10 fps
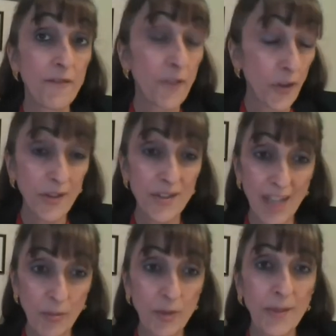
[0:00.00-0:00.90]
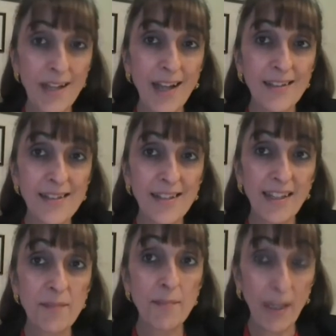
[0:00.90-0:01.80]
Further subgroup
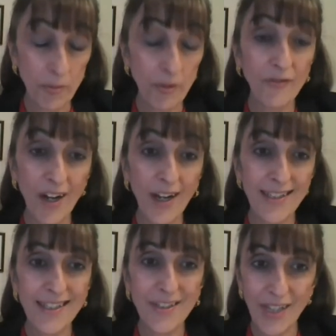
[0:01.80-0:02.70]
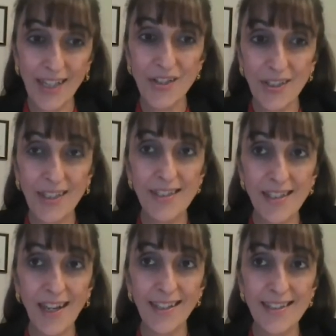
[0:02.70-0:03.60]
analyses may provide greater
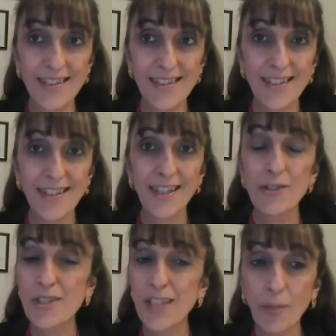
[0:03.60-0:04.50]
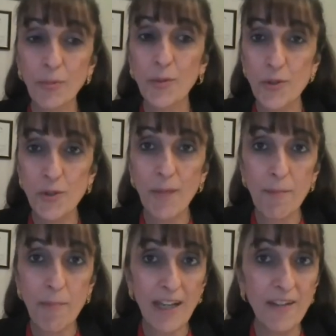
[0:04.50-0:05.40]
insights into subgroups who
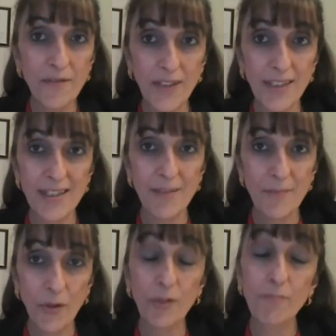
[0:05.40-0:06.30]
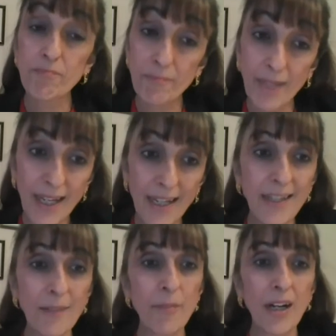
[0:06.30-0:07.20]
may benefit or
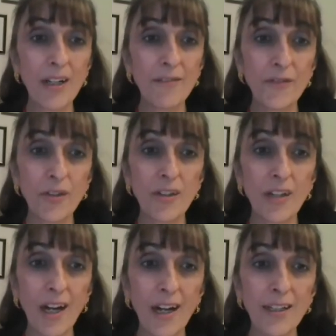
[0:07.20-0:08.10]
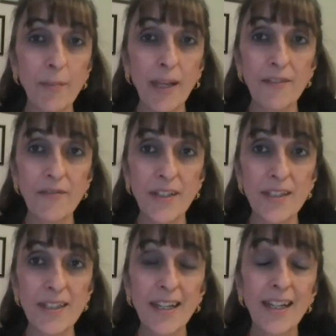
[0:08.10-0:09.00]
may uh, confer higher
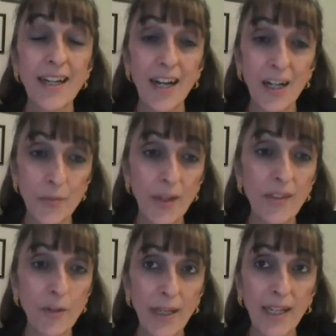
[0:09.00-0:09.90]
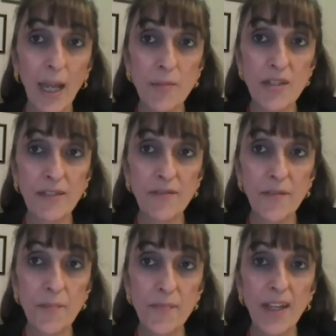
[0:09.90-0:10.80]
benefit uh, with omecamtiv,
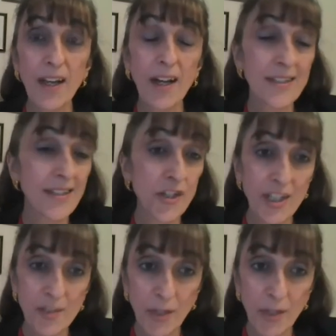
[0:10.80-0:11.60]
uh, such as